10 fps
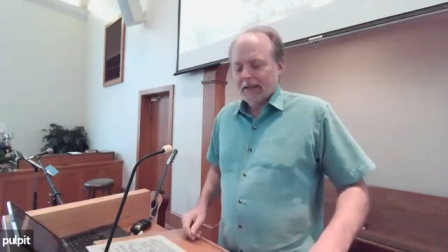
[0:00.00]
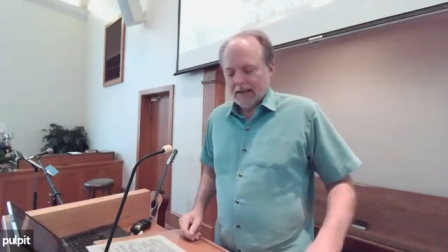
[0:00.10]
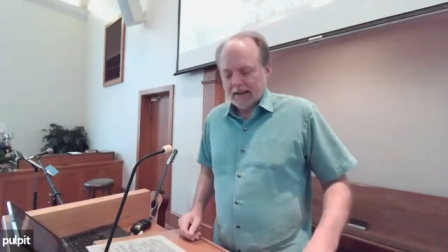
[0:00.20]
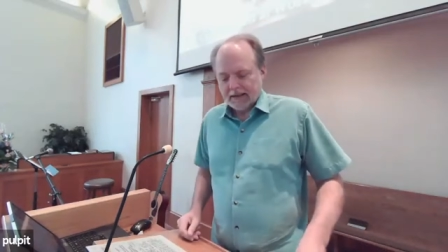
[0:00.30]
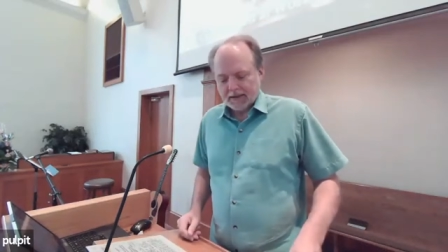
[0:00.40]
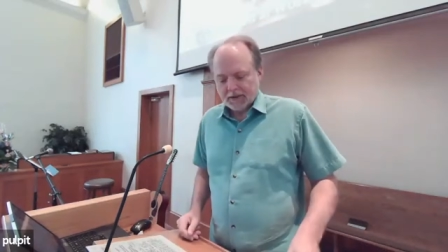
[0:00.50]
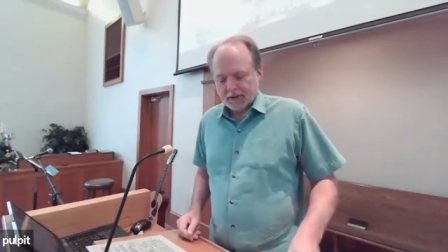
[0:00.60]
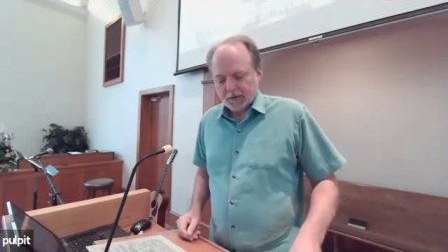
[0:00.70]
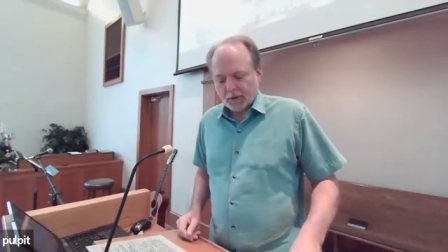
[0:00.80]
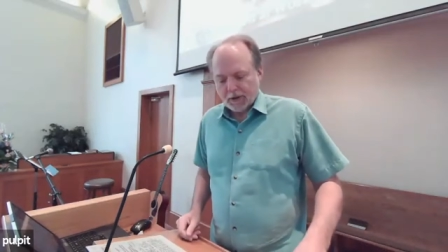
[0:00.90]
and it's a
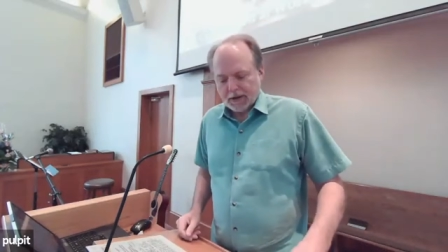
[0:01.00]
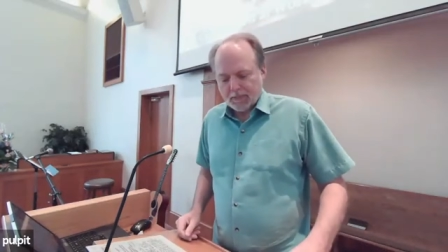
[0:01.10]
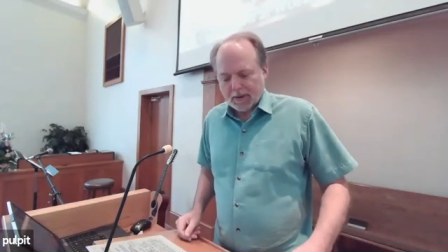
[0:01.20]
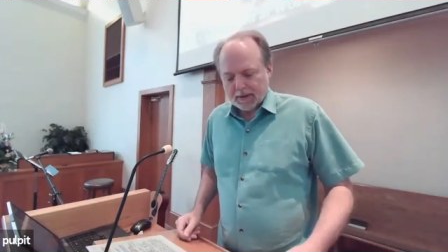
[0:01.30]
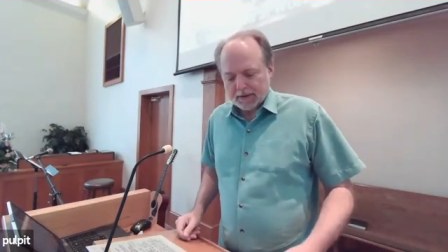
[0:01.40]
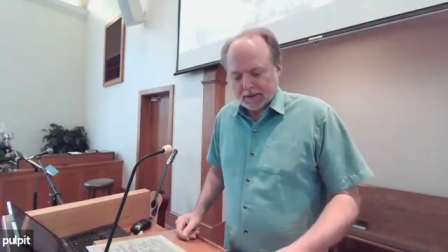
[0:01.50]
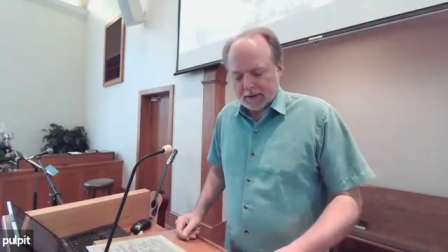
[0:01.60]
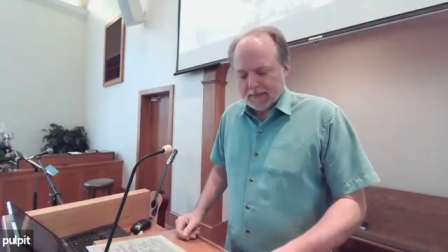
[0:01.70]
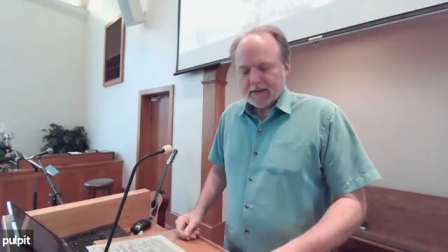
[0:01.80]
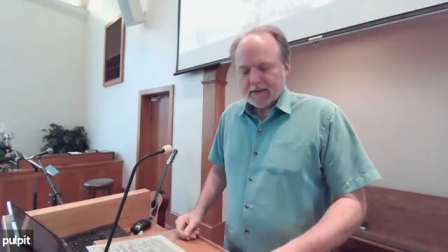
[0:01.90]
story about uh,
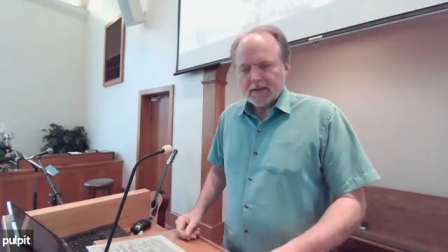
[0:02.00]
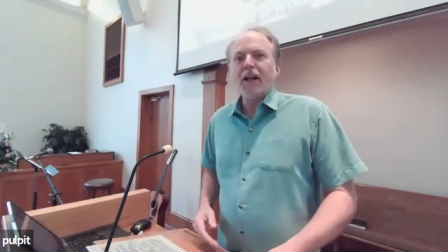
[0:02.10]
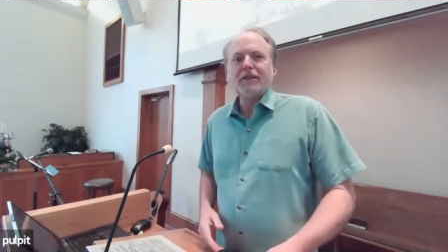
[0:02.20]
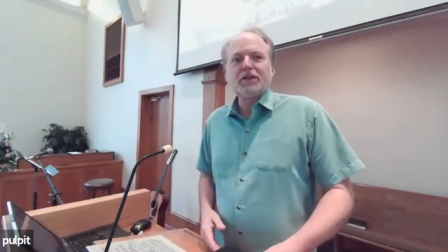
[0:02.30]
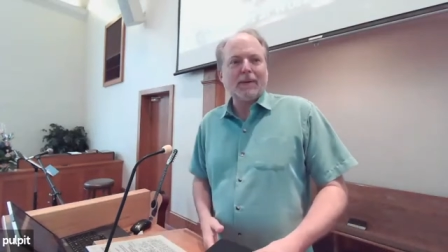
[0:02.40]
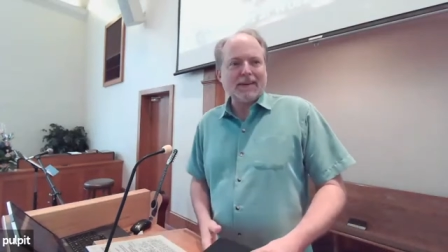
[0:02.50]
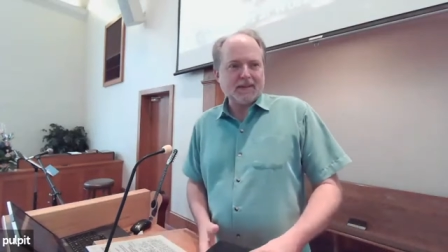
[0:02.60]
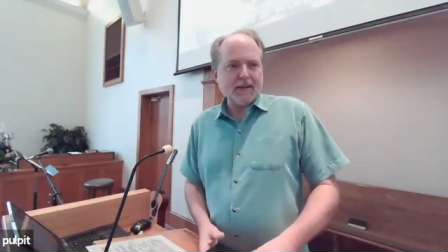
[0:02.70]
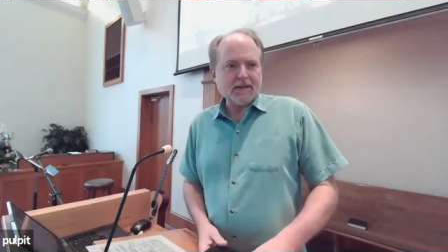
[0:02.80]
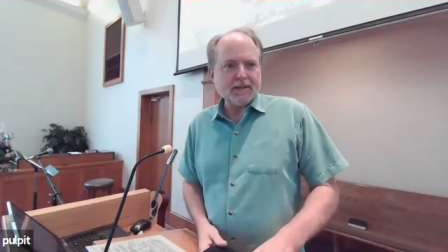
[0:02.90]
God's
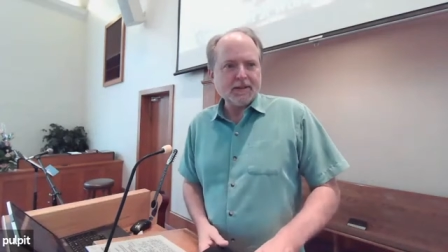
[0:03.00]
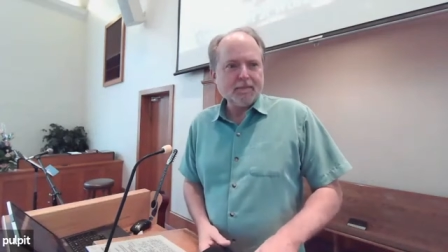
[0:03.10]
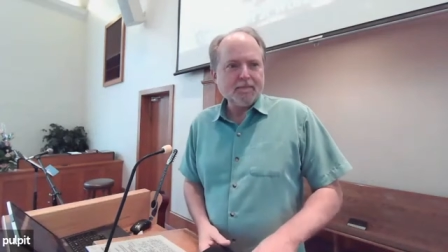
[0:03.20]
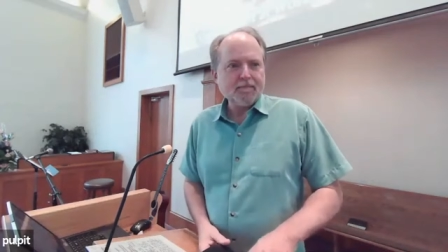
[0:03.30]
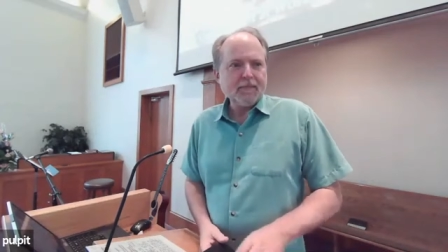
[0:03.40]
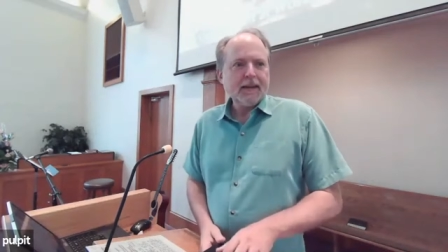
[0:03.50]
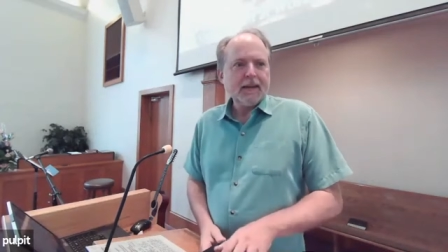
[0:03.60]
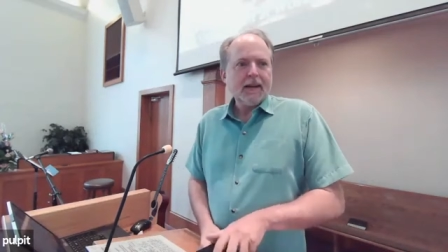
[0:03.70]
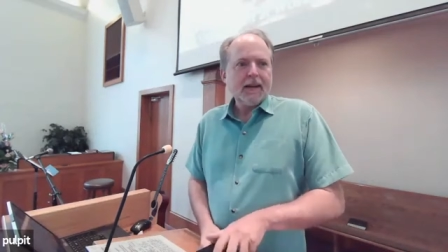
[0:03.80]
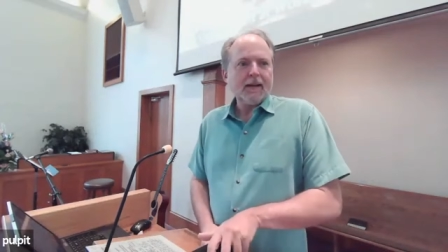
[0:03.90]
business,
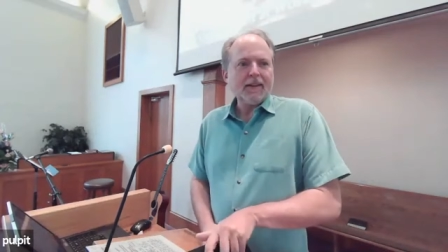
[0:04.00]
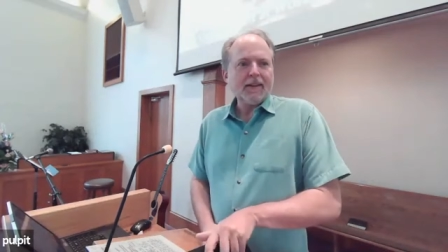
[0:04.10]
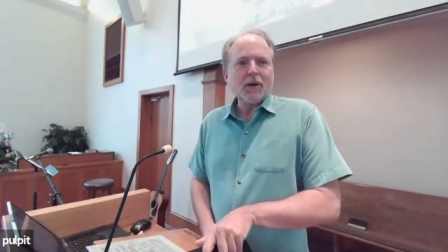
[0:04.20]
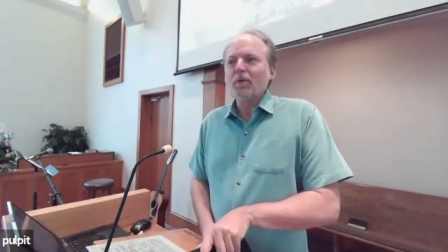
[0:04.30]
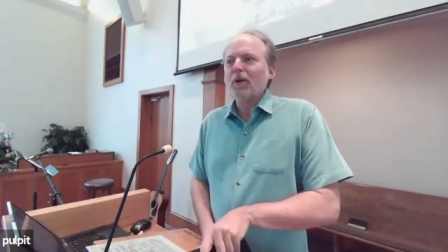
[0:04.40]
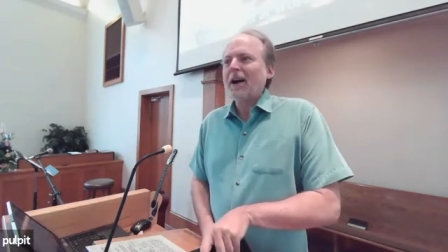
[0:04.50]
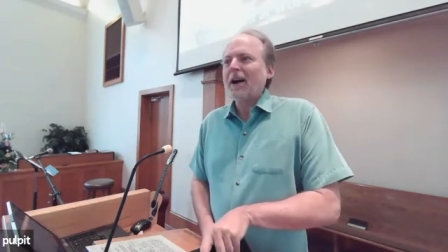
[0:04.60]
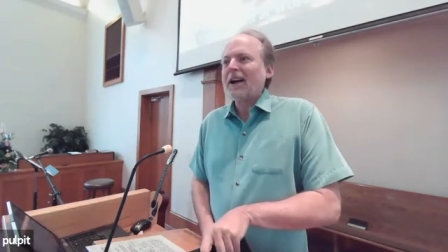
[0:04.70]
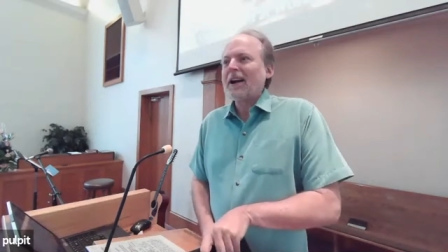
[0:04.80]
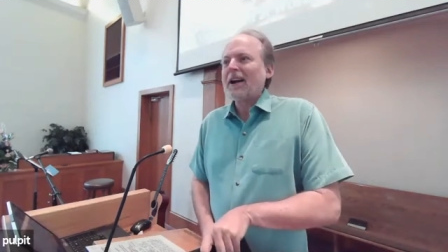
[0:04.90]
uh, the enterprise
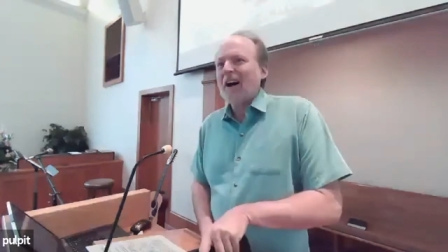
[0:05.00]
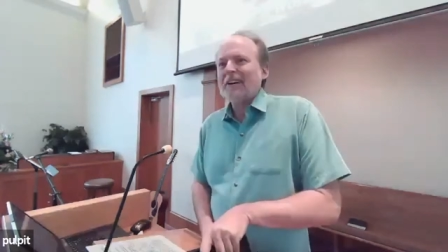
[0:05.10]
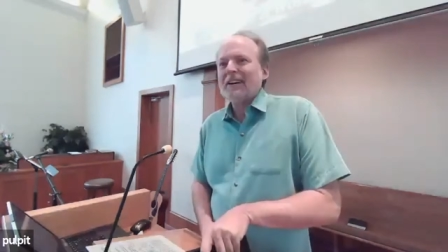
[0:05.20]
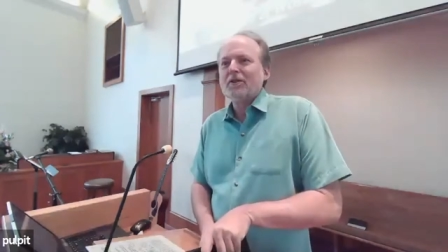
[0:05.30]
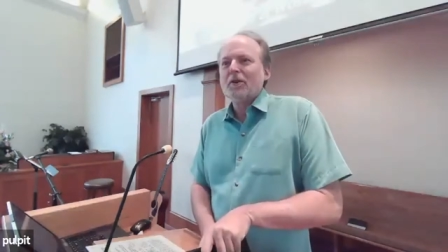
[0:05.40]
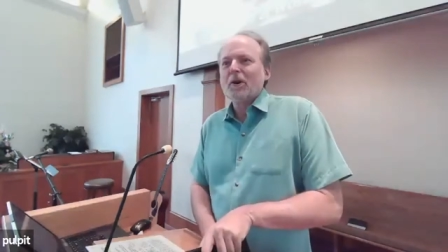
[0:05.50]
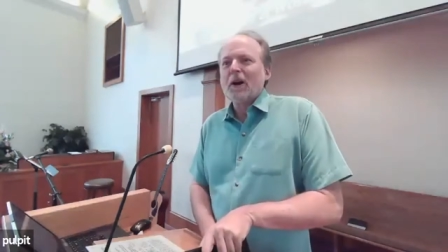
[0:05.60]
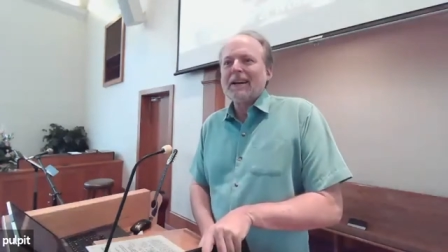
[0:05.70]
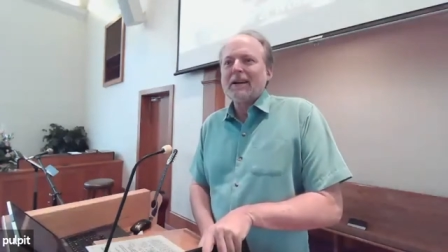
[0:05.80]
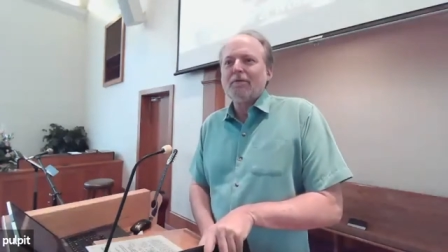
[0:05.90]
of God in
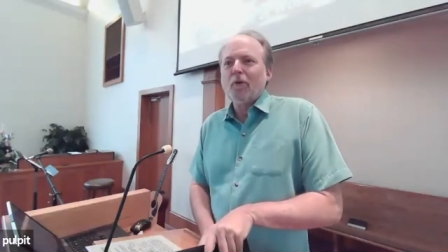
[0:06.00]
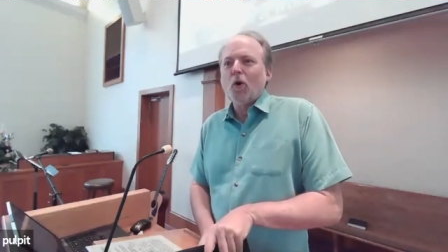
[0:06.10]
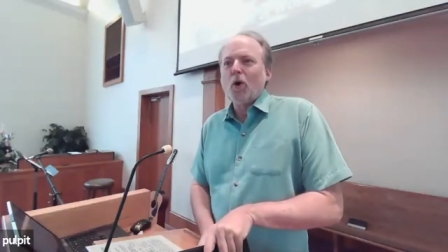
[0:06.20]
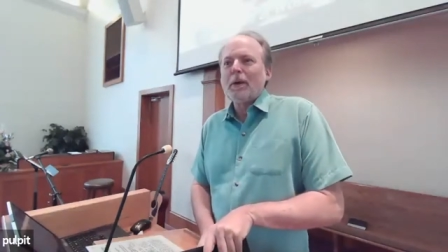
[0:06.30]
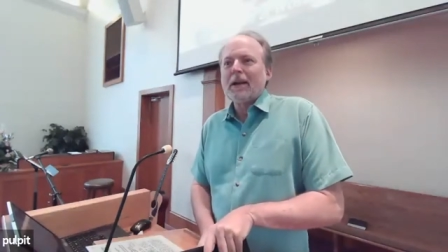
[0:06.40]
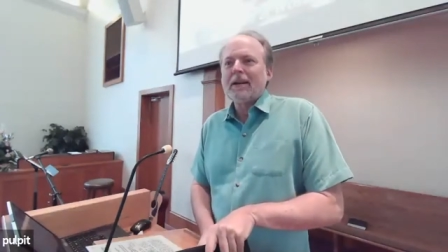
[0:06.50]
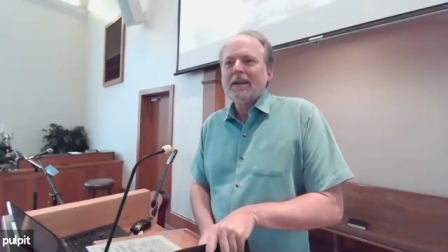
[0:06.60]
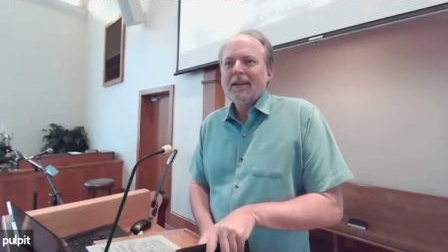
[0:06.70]
creating, forming.